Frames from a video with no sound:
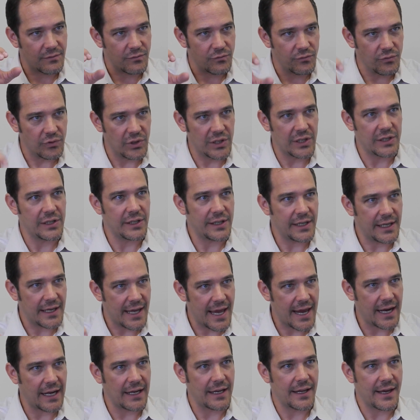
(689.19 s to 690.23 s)
really
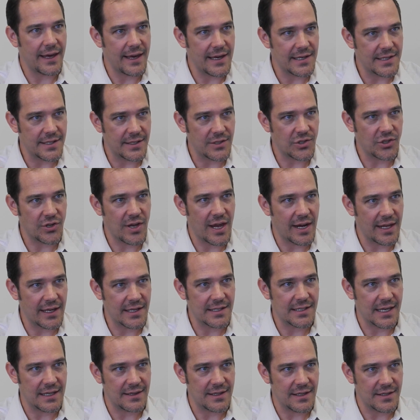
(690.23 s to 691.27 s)
analyze the
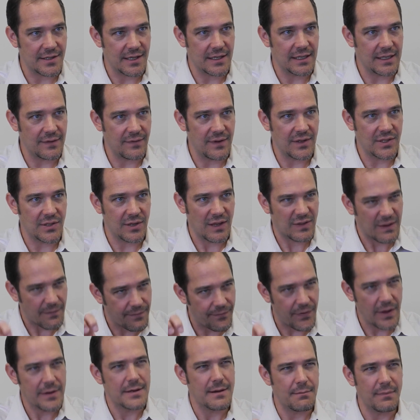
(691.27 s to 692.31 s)
genetics at this individual, at the
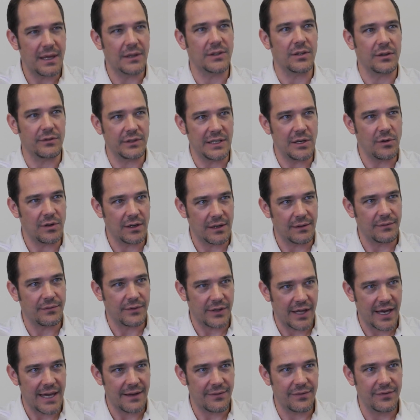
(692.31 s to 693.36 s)
fundamental unit of
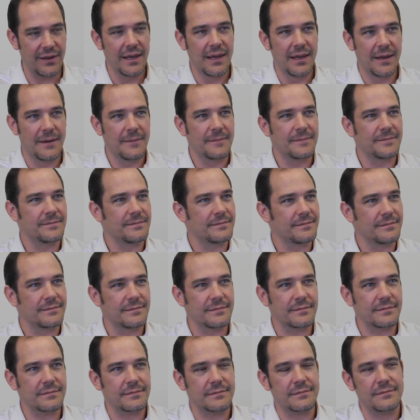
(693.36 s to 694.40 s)
life. Yeah, I mean, perhaps
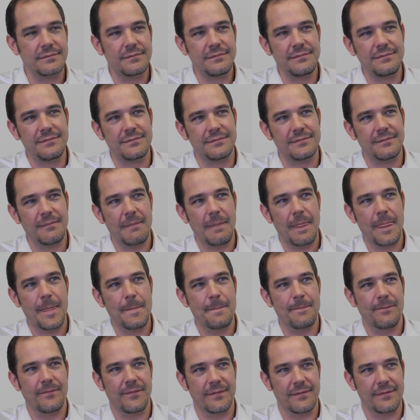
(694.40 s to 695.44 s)
intuitively, right?
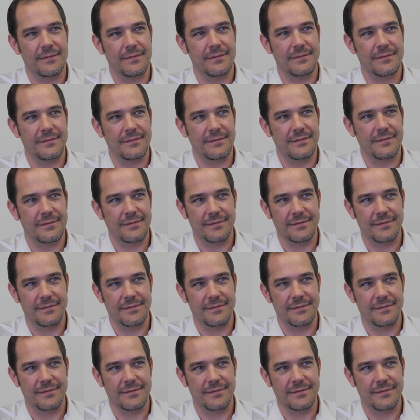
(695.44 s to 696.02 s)
Scientists